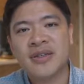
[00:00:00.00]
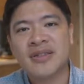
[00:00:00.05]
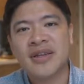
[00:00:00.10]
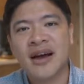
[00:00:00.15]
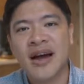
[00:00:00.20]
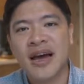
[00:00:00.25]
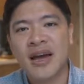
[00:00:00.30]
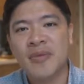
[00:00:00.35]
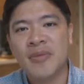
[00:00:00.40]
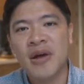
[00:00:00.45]
the
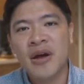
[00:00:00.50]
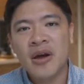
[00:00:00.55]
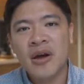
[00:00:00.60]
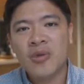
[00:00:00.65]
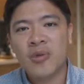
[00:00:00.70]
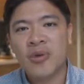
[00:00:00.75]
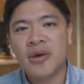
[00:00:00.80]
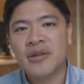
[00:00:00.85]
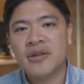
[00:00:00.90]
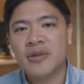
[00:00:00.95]
time
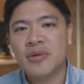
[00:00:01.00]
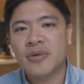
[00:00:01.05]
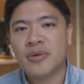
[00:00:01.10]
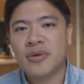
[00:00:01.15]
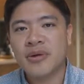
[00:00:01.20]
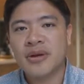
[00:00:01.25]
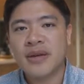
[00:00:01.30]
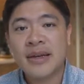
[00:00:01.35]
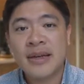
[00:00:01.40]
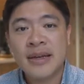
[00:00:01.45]
when there
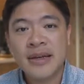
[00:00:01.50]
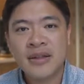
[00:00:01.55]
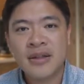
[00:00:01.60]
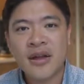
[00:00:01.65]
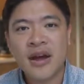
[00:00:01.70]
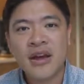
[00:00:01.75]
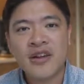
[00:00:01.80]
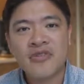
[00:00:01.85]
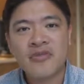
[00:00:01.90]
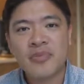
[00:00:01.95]
were a
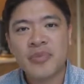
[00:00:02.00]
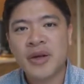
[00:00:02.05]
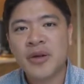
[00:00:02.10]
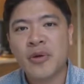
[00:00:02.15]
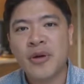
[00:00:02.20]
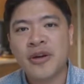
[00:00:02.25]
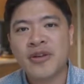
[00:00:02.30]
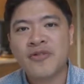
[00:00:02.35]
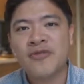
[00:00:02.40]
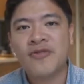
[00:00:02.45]
lot of
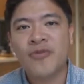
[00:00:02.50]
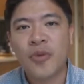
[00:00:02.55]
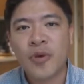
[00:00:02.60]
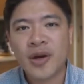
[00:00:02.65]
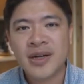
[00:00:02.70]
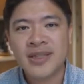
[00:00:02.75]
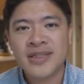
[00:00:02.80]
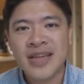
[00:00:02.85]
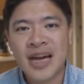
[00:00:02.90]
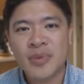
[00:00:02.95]
Bitcoin
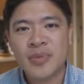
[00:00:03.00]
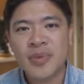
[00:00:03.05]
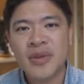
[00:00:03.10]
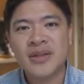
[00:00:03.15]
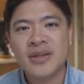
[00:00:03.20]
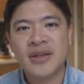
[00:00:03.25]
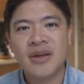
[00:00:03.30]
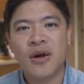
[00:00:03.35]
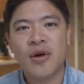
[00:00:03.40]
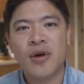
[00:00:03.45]
forks
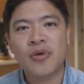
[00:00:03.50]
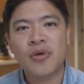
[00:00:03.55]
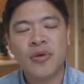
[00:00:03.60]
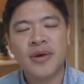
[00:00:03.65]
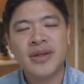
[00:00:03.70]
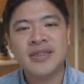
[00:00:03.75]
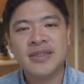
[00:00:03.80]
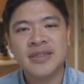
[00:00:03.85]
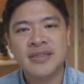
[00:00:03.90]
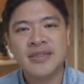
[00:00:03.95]
happening, the
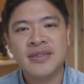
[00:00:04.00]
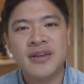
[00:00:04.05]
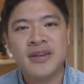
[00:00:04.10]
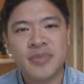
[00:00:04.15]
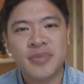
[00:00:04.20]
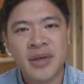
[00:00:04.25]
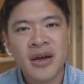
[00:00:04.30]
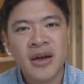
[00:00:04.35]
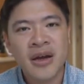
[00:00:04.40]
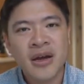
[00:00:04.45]
altcoins
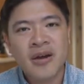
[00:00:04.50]
dipped.